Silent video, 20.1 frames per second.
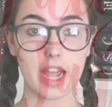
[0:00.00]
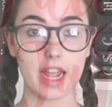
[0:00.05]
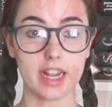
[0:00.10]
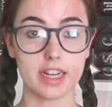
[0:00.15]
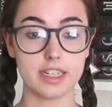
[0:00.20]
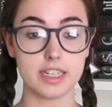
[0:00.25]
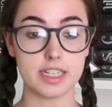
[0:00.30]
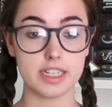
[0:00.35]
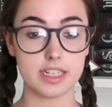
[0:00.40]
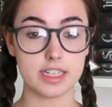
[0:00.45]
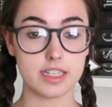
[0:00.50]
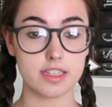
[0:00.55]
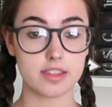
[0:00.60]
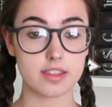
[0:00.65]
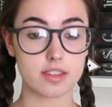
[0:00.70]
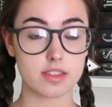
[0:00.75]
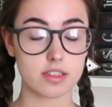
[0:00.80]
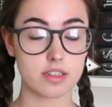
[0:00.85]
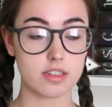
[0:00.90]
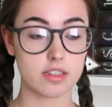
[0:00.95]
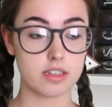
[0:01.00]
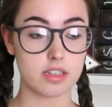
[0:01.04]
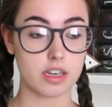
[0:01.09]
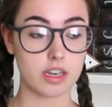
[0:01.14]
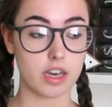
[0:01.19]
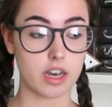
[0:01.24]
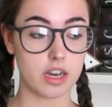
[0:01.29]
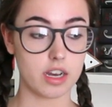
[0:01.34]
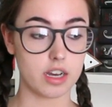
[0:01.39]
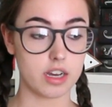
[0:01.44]
and it is,
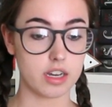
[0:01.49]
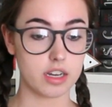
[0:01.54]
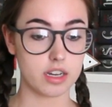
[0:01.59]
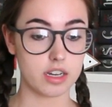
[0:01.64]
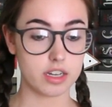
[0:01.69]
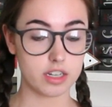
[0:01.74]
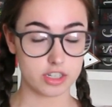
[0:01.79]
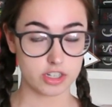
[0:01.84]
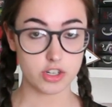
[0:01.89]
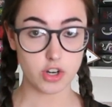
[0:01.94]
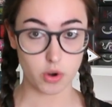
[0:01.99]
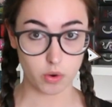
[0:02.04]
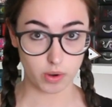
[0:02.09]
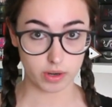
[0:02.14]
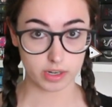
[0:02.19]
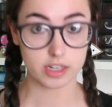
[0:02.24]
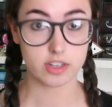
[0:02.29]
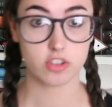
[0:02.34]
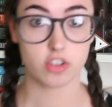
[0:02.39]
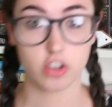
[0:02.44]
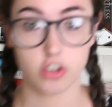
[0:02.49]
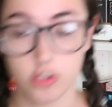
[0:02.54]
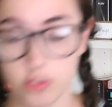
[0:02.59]
uh, no, I'm gonna start